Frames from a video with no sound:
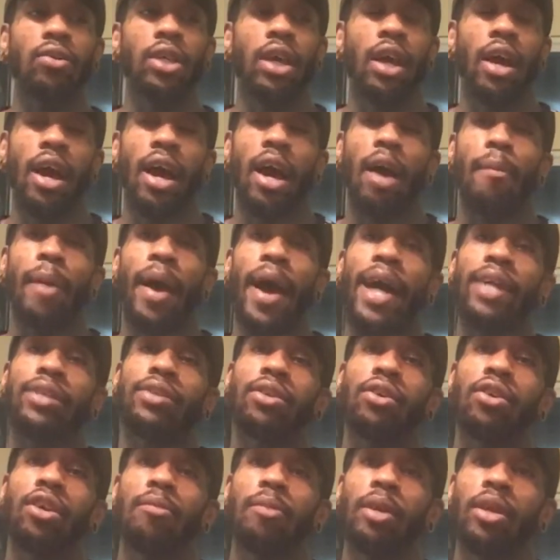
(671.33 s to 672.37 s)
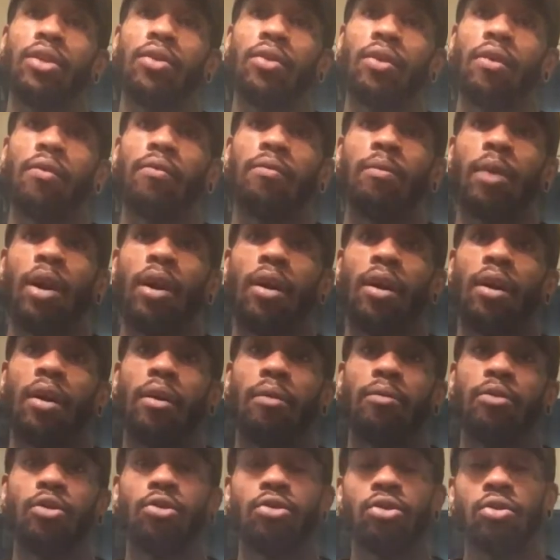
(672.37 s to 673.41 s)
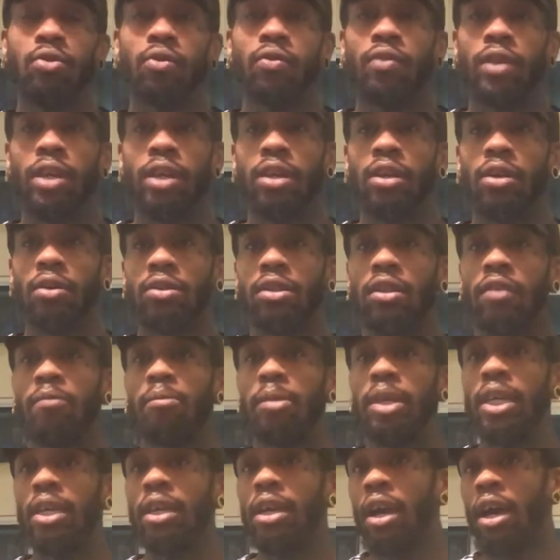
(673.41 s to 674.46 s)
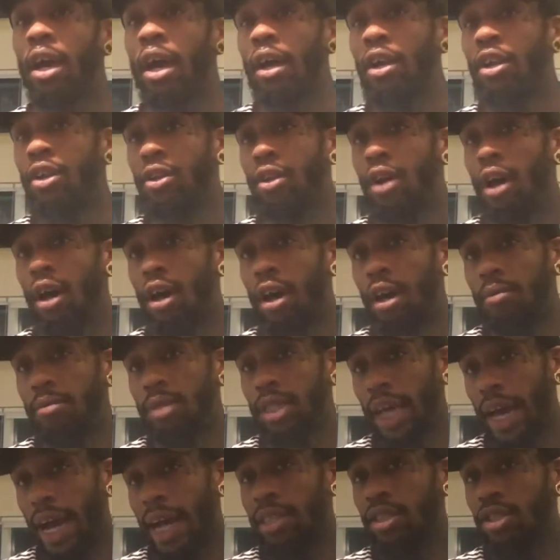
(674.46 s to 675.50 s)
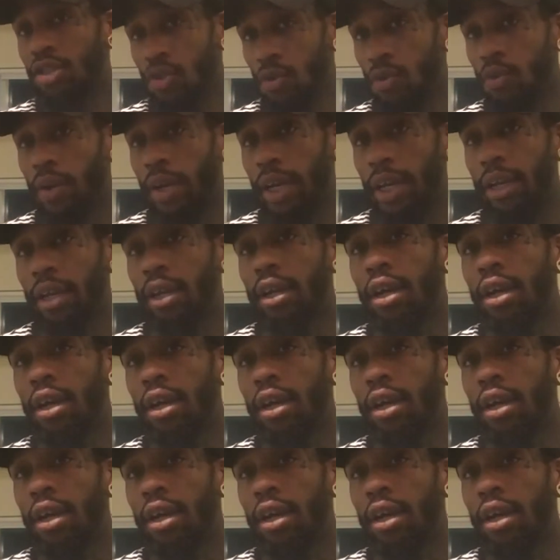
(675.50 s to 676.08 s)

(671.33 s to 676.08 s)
I'm actually going to be doing YouTube videos of me tattooing